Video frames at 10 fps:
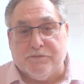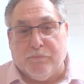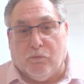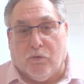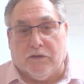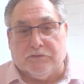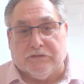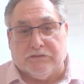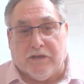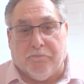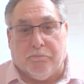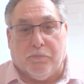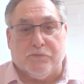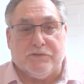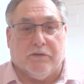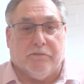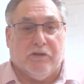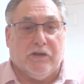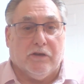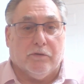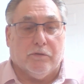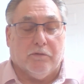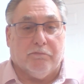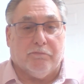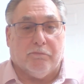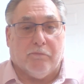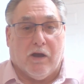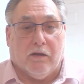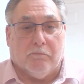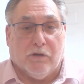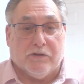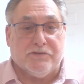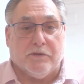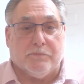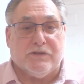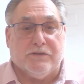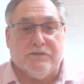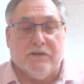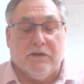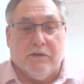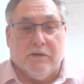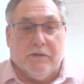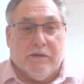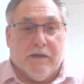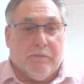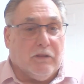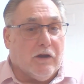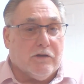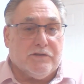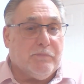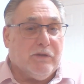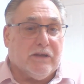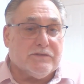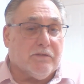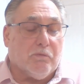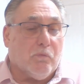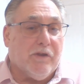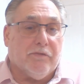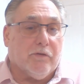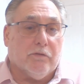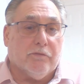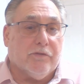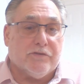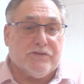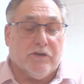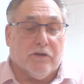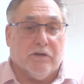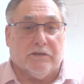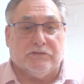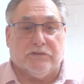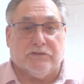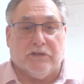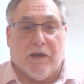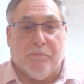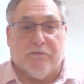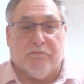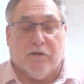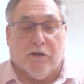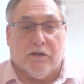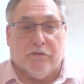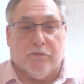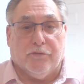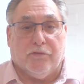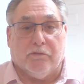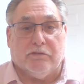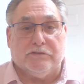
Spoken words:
It has been a while since I've posted a video of much substance, largely because of the winter this year has just not been very conducive.